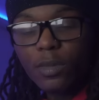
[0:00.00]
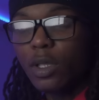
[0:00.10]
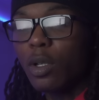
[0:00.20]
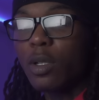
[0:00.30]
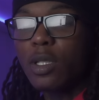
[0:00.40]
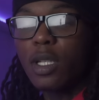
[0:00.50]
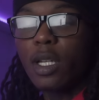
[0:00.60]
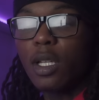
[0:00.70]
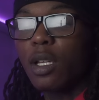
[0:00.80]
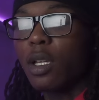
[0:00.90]
you know what I'm
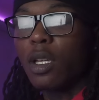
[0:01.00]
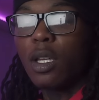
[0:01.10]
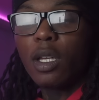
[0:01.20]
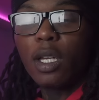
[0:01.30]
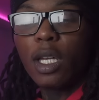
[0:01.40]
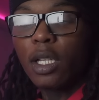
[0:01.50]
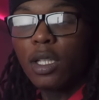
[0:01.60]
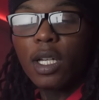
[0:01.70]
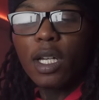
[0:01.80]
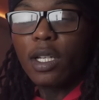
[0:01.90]
saying,
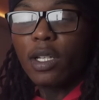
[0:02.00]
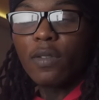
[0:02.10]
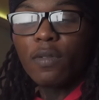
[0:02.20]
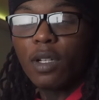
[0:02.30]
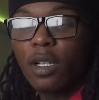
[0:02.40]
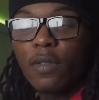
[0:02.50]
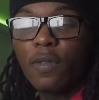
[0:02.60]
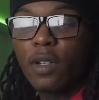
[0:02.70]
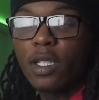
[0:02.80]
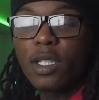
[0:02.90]
hella goddamn vlogging
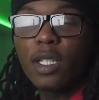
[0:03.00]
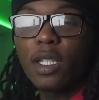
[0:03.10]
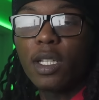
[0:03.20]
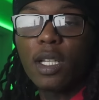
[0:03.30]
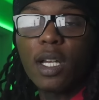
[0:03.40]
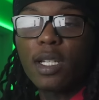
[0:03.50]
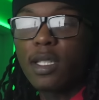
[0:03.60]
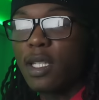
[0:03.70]
footage and then like